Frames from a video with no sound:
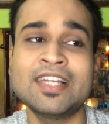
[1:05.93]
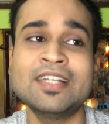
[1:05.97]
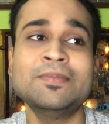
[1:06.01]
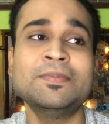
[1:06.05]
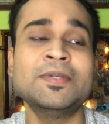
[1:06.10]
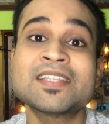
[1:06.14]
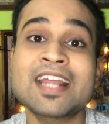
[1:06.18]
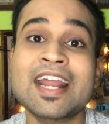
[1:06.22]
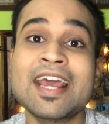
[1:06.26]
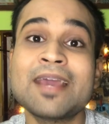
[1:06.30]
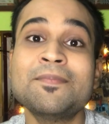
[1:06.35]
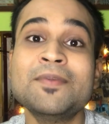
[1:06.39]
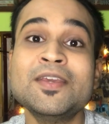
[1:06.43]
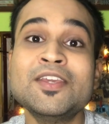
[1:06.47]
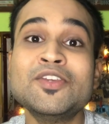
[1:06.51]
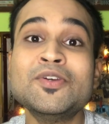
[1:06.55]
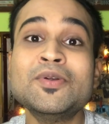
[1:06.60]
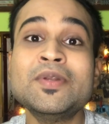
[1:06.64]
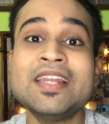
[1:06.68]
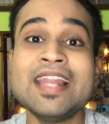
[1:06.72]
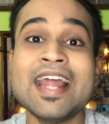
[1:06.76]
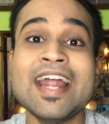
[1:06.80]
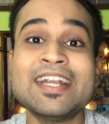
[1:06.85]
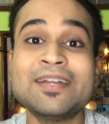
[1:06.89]
Subscribing, you
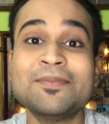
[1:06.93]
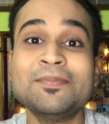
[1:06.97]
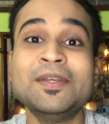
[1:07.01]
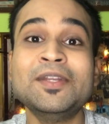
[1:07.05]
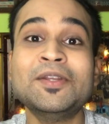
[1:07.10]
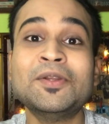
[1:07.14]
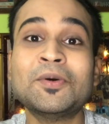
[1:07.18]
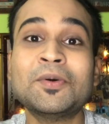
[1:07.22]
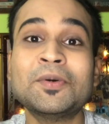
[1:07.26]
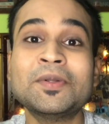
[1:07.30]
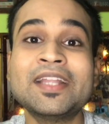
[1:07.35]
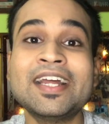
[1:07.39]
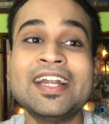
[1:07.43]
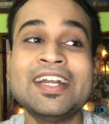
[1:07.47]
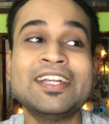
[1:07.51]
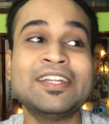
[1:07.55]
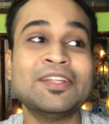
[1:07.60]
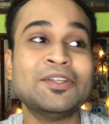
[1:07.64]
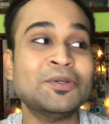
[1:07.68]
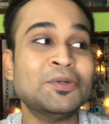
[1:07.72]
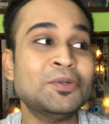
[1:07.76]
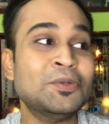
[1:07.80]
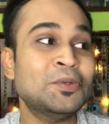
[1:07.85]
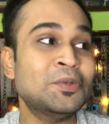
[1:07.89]
let me know that
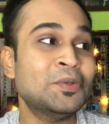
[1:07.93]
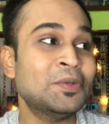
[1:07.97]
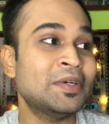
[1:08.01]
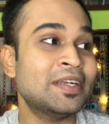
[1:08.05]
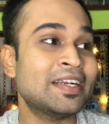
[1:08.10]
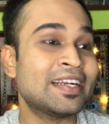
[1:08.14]
you